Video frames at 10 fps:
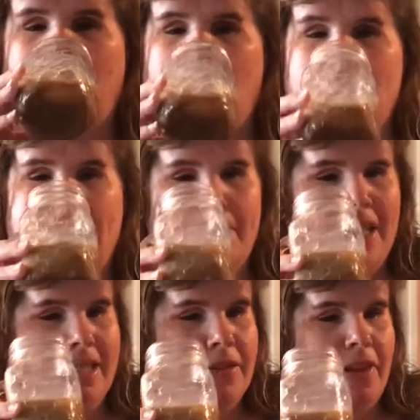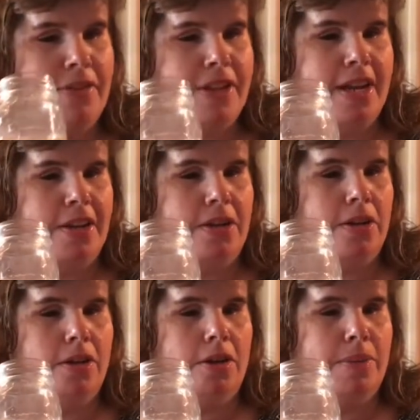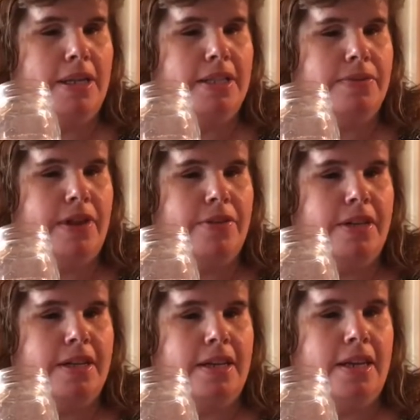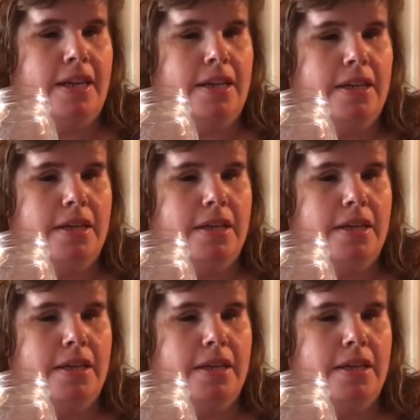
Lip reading: Was it my least favorite thing to cook or my least favorite thing to eat?